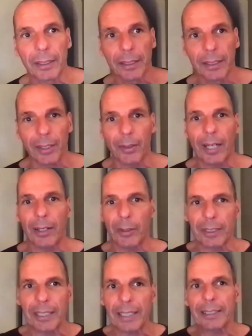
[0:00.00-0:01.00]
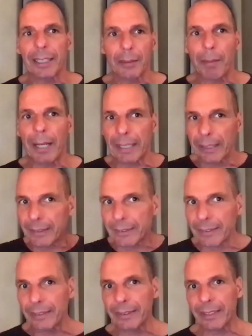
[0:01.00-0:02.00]
You know, I wrote an article back in
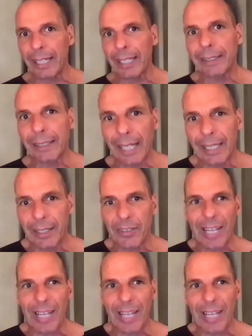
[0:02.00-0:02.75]
the 1980s